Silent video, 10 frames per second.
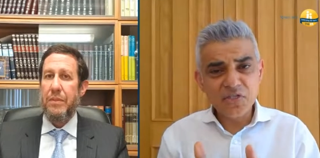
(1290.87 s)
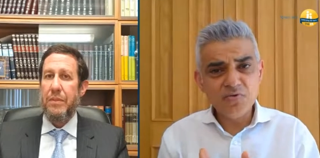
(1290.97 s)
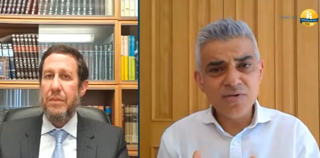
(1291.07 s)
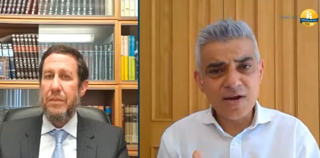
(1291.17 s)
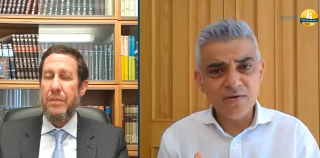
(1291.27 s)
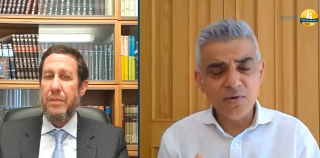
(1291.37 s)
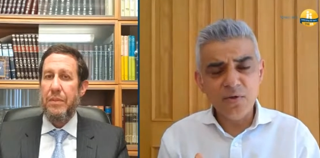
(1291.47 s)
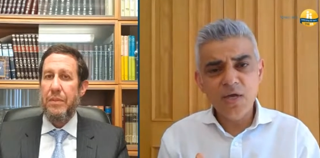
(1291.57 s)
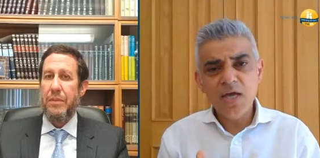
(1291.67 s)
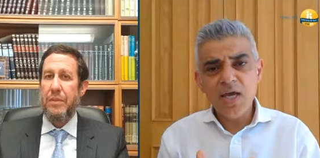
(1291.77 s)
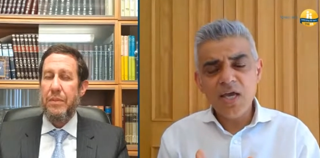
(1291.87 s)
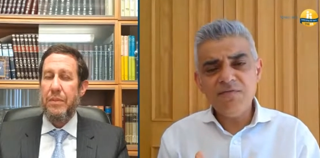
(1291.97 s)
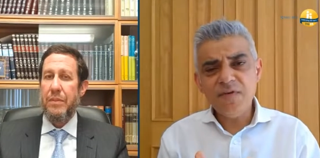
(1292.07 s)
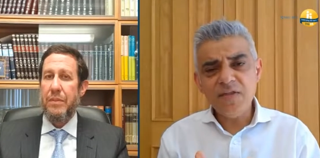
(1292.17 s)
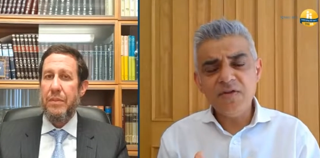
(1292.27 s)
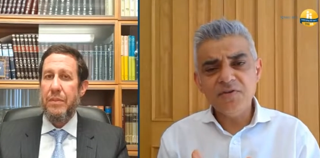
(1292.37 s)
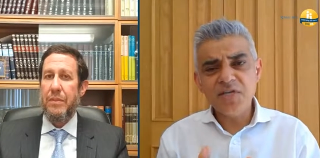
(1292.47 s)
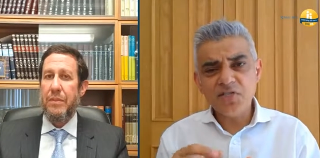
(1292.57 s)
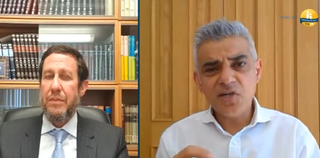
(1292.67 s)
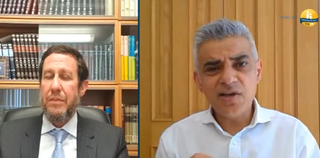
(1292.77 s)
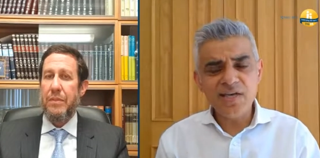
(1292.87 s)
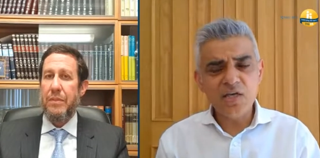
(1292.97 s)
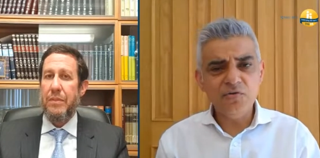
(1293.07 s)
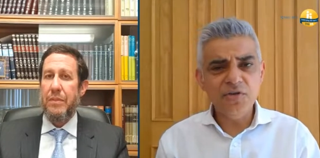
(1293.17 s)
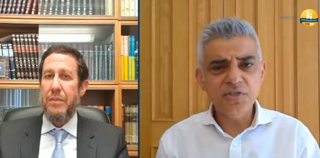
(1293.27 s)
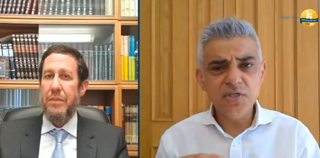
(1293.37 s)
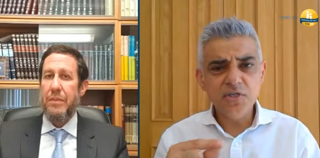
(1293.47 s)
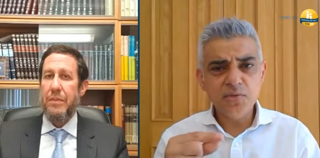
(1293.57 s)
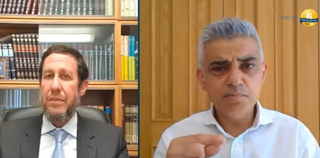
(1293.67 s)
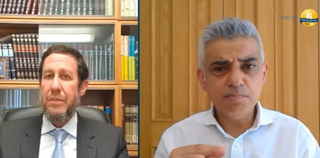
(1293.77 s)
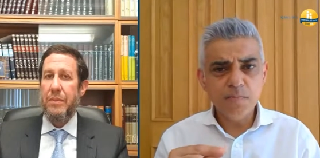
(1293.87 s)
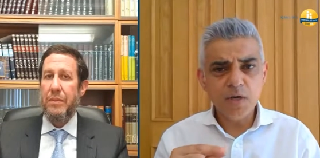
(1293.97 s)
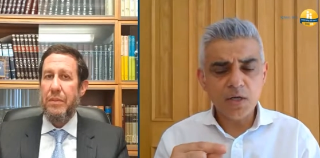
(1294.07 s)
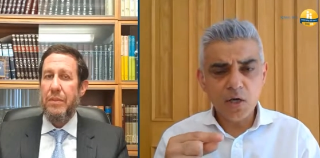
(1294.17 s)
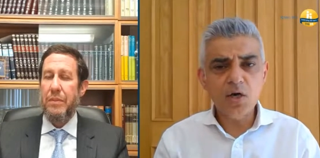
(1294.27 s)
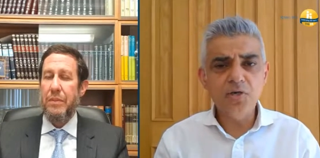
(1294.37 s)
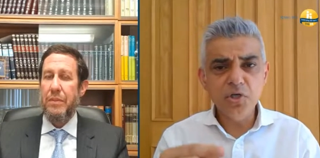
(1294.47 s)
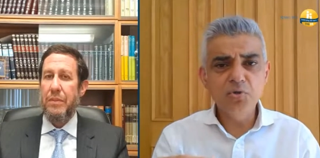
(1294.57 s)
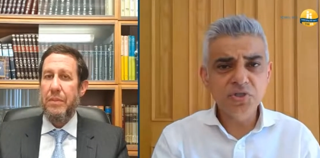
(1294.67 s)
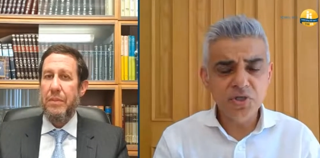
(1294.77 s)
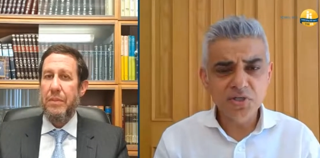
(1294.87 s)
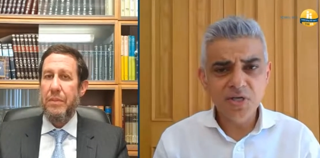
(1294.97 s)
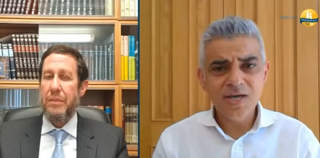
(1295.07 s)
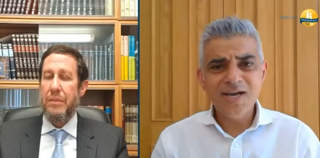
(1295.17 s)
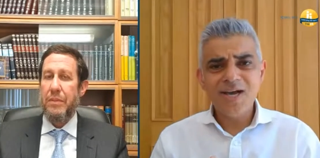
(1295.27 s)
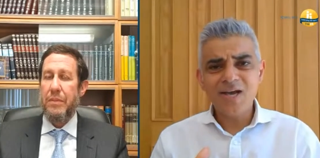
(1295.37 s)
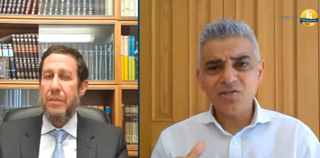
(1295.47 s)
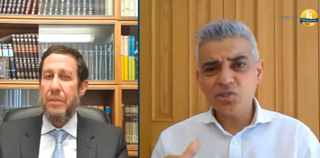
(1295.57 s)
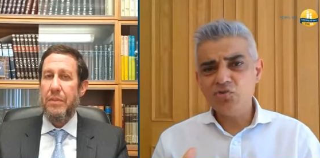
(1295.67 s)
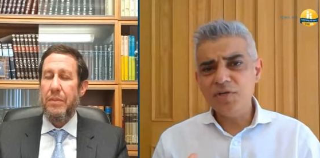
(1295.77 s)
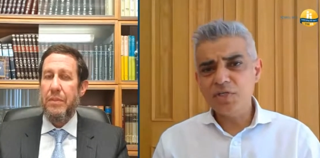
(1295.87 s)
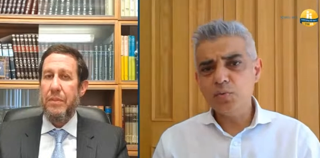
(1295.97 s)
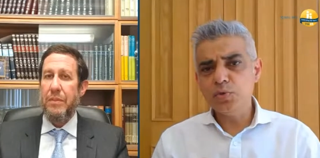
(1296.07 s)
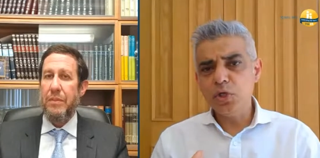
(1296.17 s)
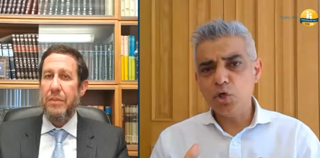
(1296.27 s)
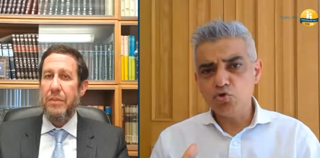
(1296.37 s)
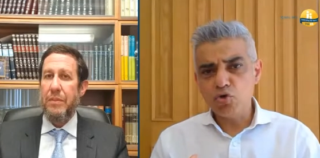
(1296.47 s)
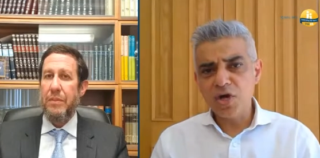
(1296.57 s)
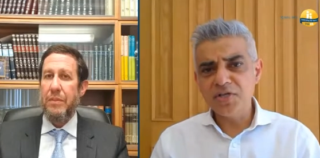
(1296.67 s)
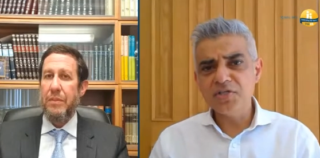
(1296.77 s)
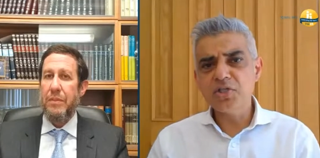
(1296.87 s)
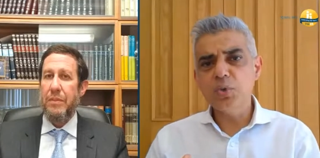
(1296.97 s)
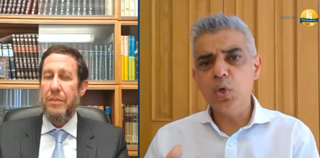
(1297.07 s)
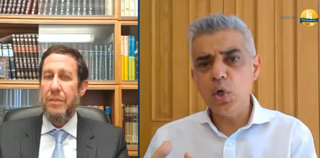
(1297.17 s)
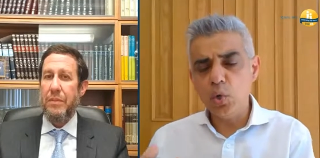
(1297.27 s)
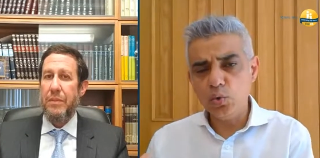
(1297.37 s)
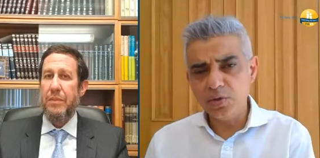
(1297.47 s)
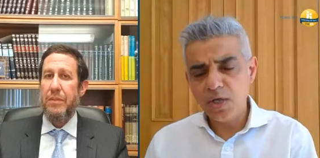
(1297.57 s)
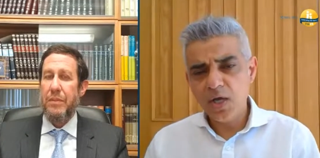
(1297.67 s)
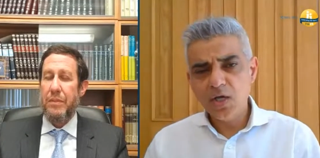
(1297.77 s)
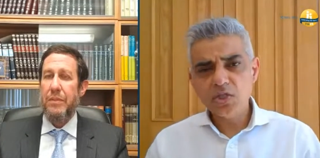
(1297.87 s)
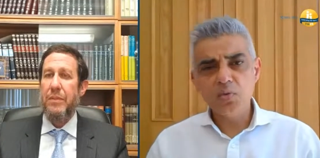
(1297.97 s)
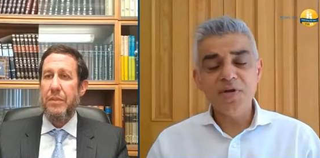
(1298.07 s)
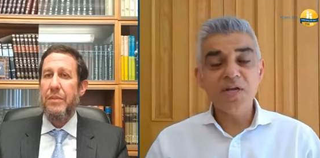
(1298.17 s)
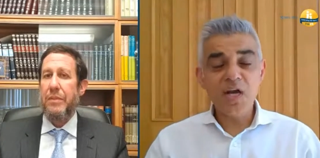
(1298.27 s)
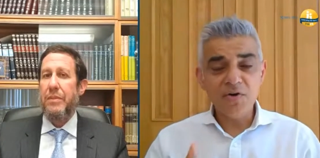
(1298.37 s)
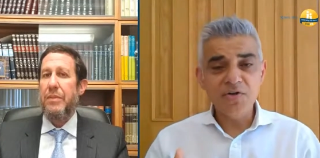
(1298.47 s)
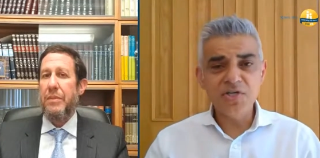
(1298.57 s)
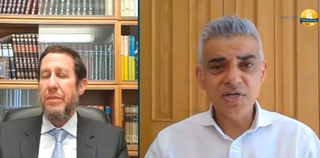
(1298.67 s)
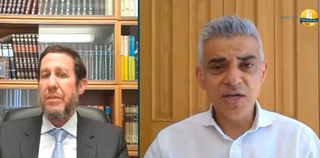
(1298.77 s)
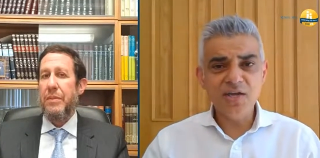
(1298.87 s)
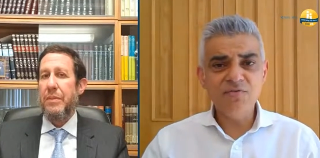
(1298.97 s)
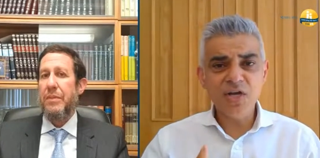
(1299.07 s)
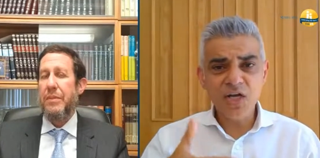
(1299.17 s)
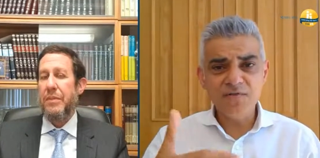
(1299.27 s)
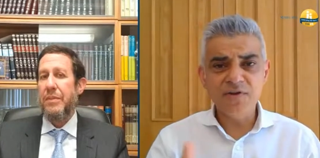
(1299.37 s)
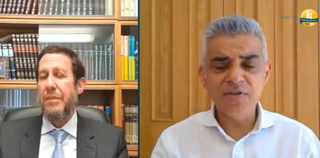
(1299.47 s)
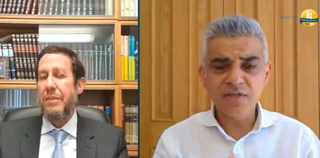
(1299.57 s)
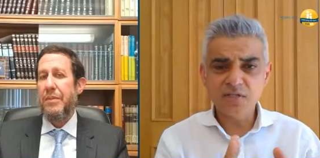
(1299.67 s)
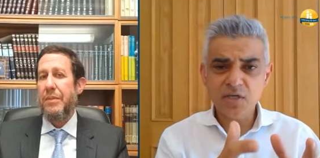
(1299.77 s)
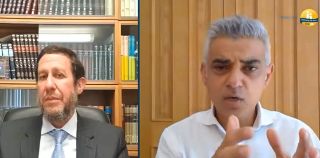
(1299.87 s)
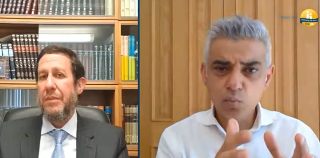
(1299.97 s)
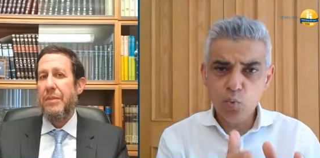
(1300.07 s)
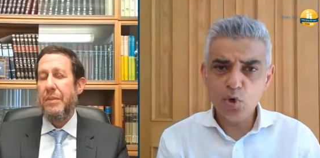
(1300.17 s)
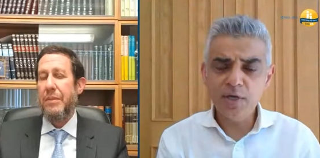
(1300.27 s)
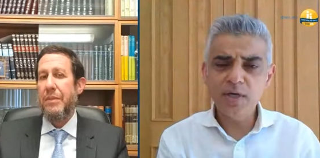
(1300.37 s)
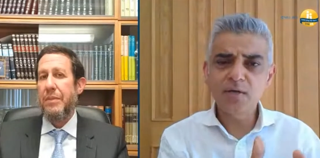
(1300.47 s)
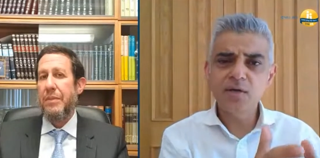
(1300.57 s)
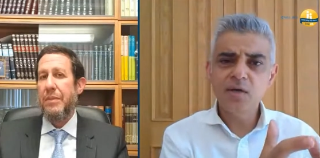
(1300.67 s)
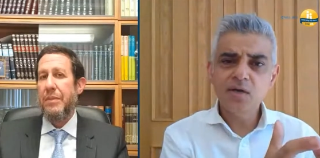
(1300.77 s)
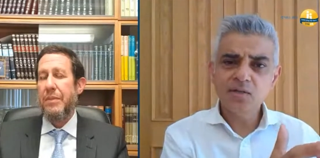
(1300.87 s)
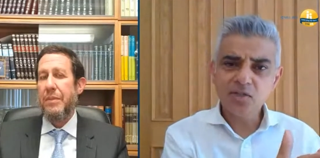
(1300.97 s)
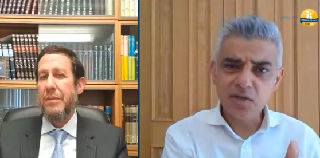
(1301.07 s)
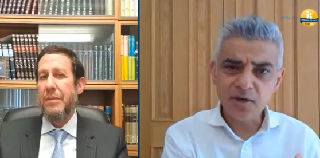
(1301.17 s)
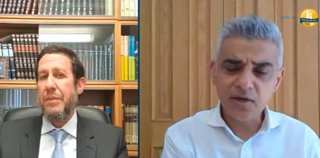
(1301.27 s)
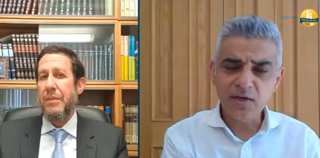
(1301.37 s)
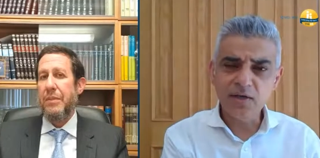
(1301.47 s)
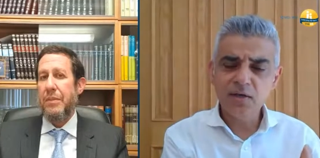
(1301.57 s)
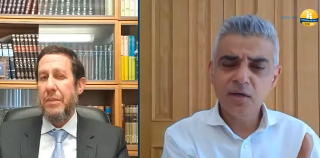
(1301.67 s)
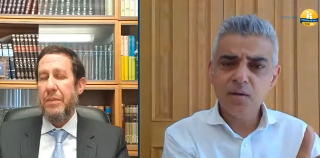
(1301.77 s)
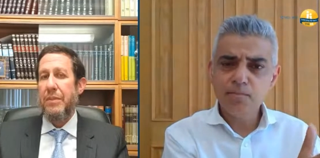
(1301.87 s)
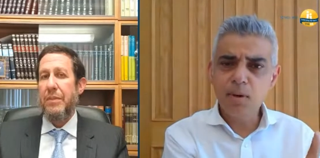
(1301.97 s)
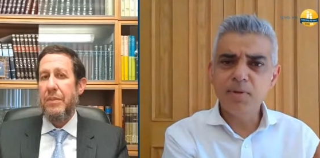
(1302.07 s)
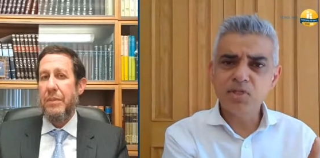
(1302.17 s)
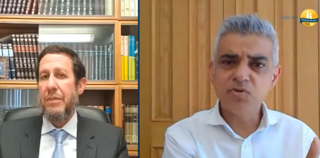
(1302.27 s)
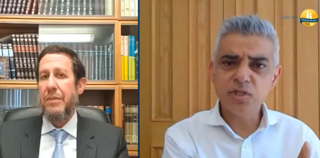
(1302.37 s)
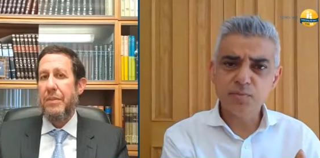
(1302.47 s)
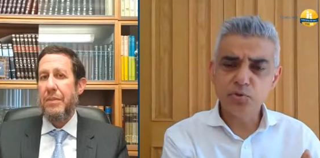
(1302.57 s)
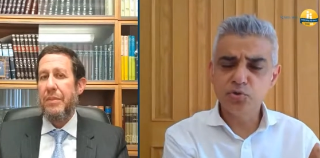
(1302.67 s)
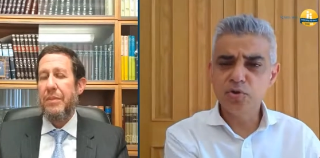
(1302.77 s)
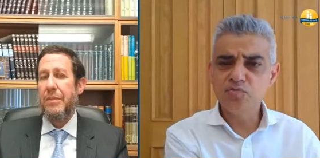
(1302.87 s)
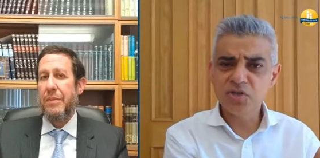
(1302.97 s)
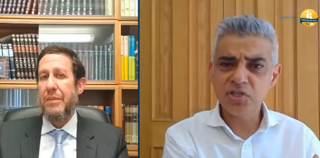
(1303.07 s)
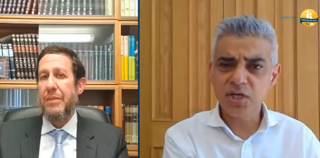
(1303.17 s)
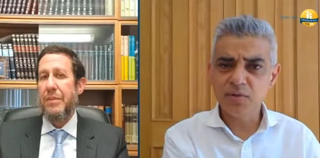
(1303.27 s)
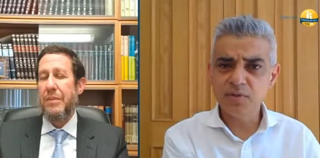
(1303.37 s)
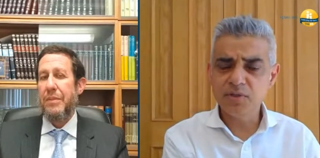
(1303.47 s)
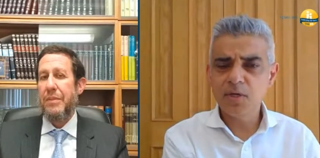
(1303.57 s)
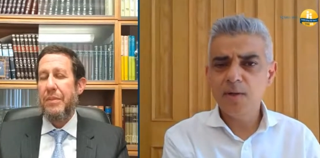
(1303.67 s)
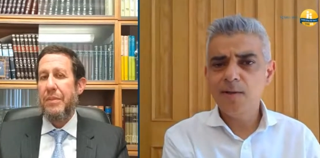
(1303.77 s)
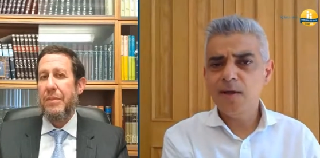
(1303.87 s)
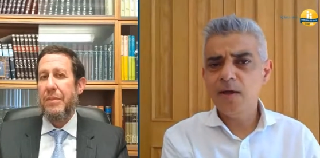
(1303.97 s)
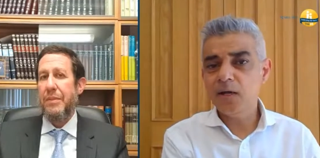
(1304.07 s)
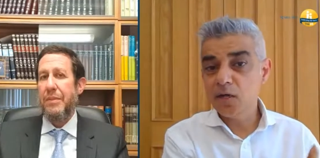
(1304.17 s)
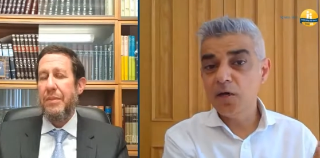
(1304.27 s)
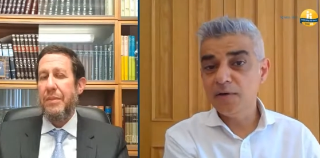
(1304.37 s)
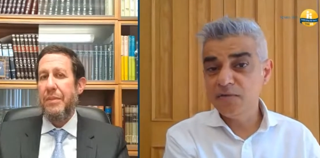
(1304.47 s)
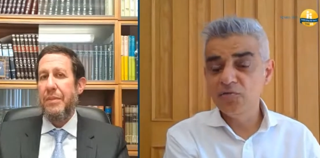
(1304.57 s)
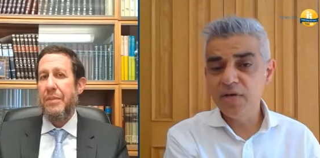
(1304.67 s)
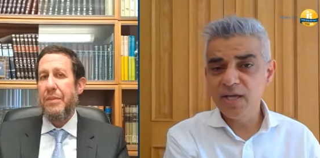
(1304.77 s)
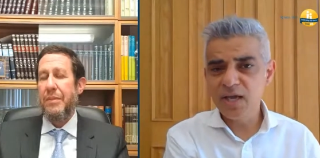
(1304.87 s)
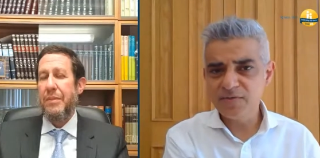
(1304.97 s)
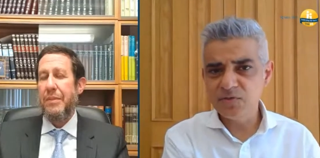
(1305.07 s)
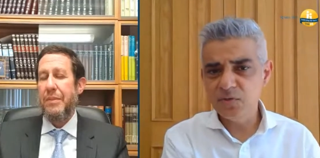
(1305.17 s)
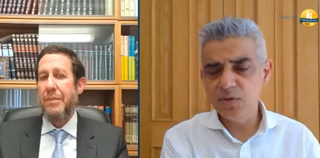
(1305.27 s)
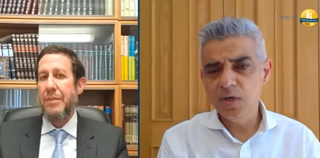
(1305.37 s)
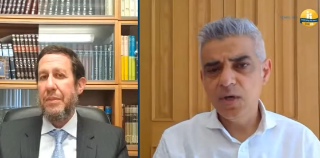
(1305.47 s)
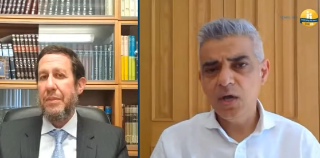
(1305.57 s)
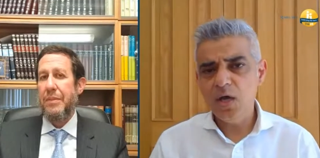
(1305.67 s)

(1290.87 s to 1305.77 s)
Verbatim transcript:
Speaker 1: are so narrow. If there is a slight increase in uh, car usage, our streets would grind to a halt. So we're encouraging a recovery that's walking, cycling, public transport during rush hours, uh, car if you really have to.